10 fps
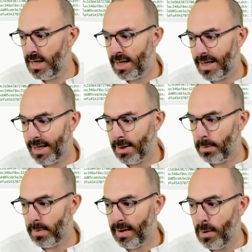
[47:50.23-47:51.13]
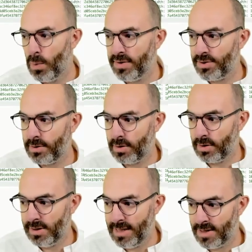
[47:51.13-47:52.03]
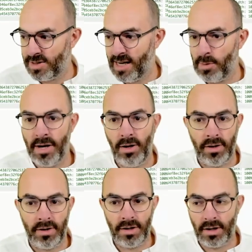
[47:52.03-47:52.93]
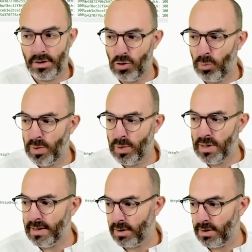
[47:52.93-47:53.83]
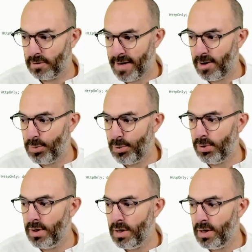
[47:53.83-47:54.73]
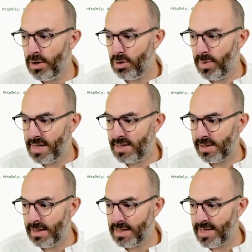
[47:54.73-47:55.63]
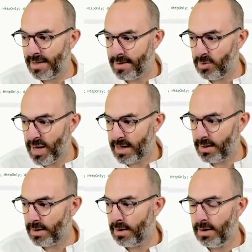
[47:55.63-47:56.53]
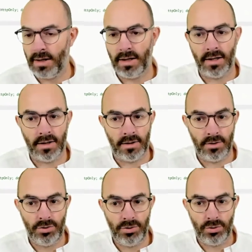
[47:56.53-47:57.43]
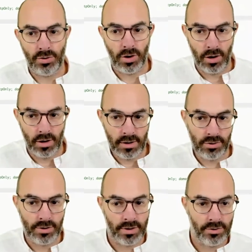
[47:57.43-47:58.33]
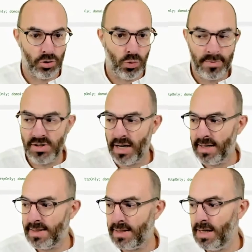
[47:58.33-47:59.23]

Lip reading: And then with the HTML completely available, you basically send it back to the caller, to the website.